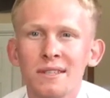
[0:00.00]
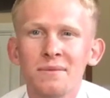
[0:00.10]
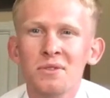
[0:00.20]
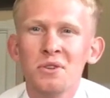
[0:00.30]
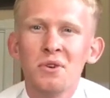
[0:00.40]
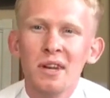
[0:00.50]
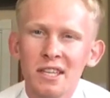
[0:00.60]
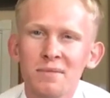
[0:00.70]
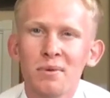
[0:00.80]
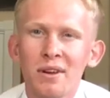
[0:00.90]
It's a great
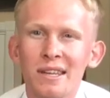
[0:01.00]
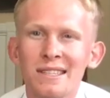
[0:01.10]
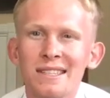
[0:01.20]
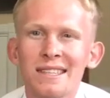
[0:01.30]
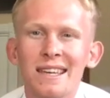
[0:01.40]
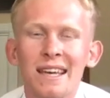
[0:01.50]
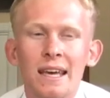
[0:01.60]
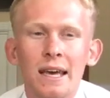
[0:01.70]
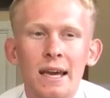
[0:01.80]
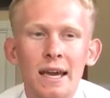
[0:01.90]
experience,
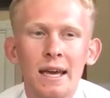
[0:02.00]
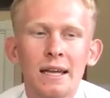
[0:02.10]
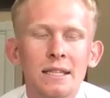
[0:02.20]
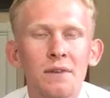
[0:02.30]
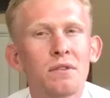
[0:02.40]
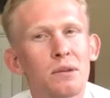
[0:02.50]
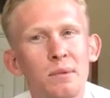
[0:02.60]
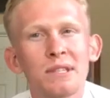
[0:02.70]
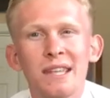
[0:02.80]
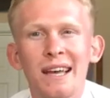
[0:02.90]
and I definitely
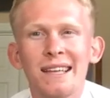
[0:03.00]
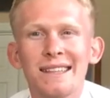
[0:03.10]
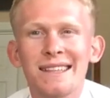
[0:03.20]
miss that.